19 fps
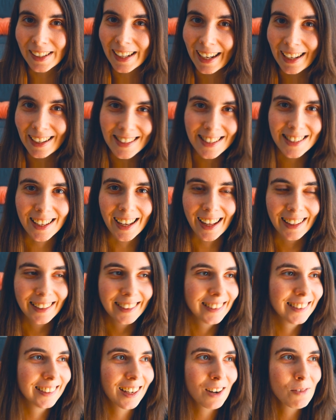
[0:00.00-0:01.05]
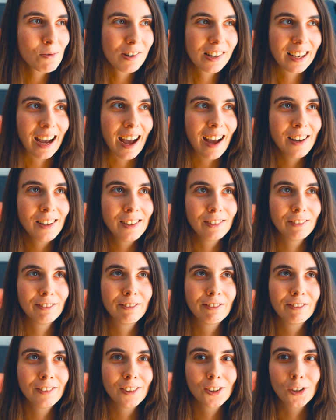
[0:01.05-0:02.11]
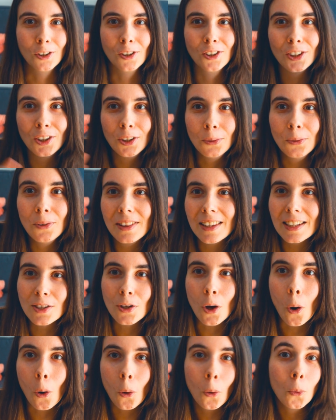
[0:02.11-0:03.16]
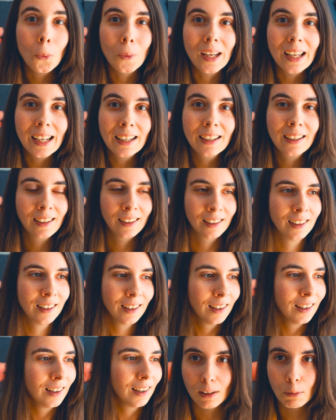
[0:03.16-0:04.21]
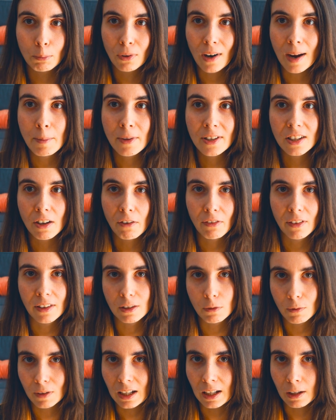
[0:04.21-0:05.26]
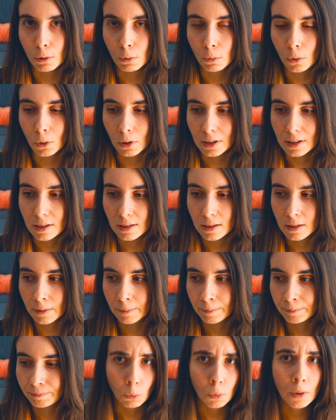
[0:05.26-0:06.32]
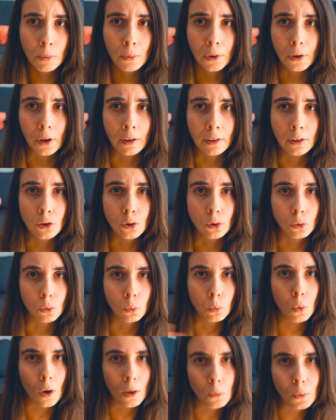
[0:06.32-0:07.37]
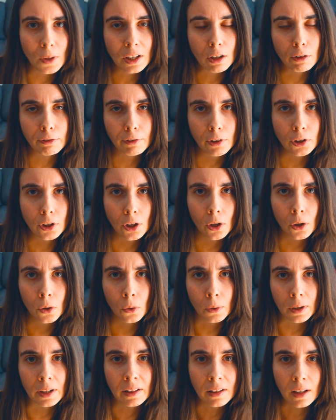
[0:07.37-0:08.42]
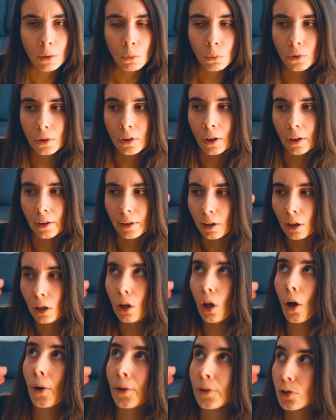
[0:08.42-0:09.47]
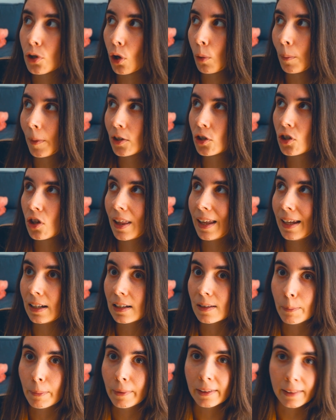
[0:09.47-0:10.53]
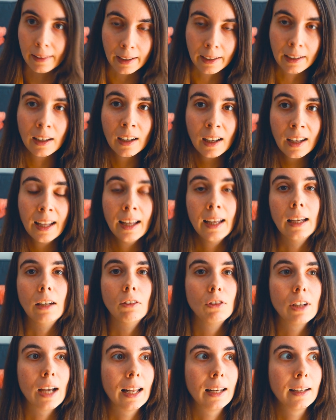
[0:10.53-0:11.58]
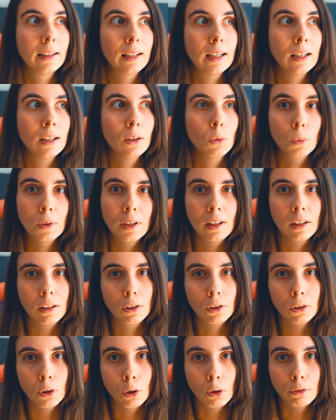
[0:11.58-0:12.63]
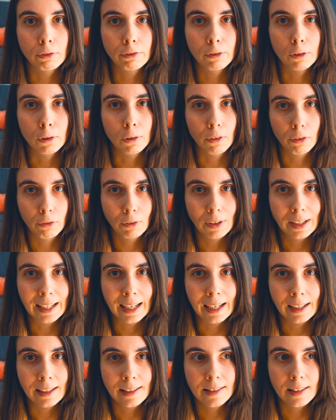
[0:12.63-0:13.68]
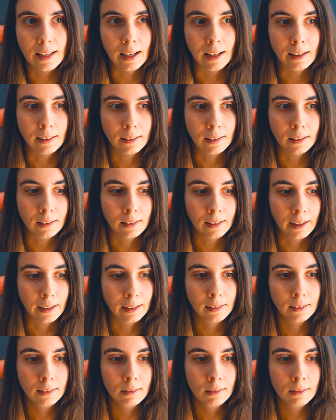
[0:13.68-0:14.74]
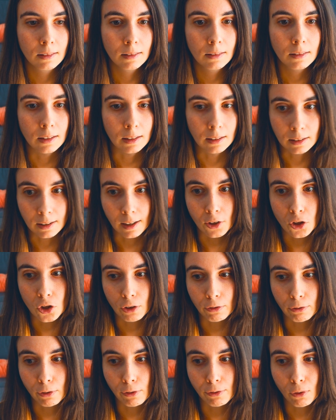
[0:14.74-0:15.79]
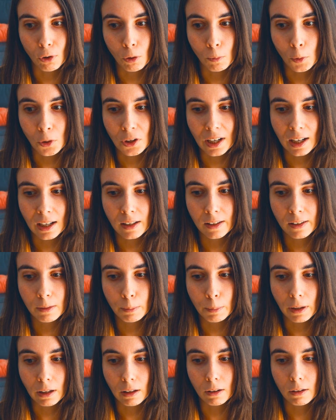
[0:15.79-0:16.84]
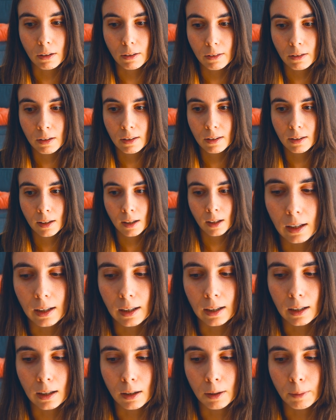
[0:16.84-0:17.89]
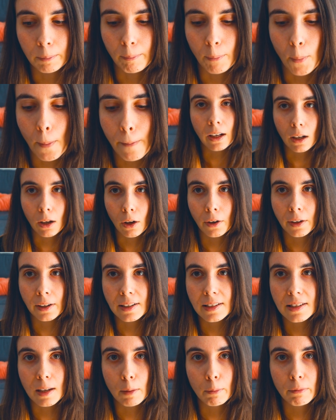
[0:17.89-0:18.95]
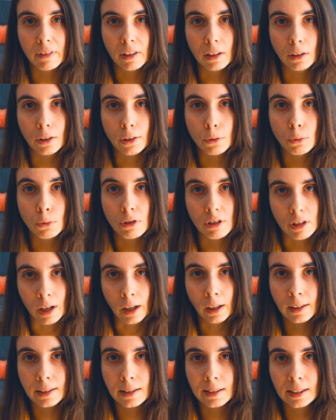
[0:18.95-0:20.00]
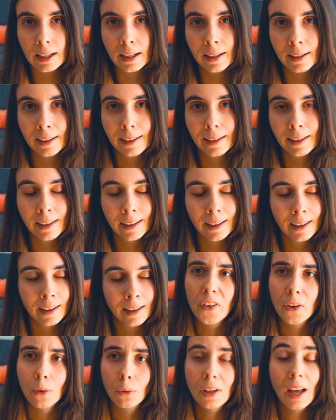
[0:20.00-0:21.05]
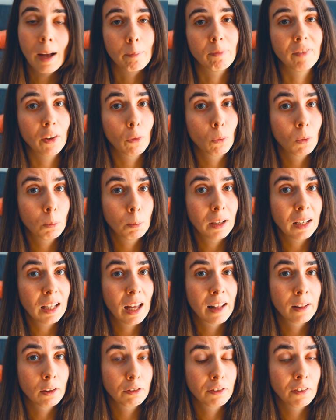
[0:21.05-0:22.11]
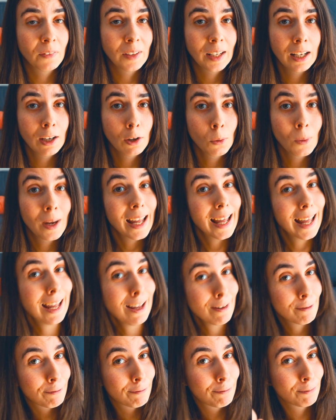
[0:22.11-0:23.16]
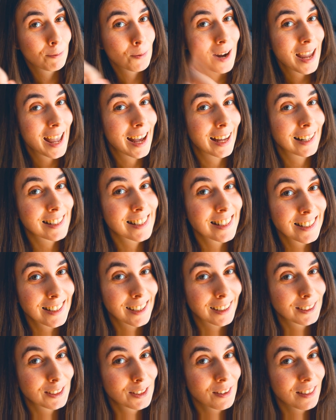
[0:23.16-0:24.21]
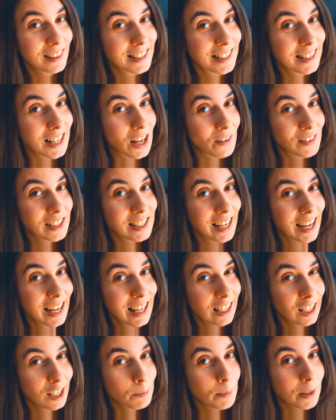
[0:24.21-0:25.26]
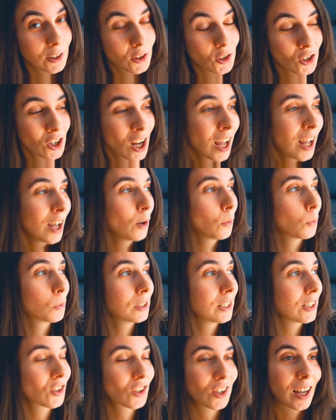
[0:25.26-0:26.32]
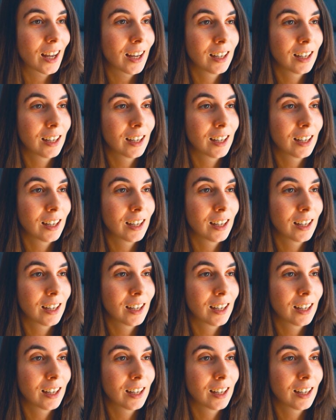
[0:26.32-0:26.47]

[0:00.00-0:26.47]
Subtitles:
days, and that would kind of conclude this whole week. The premise of this video was we were gonna do 1 week of Godot and then we're gonna learn so much things, but like in reality we did Godot for 3 days and then like didn't touch it for 4 more days because learning something new sucks. So yeah, this would be the end of the video if we had stuck to the 7-day limit, which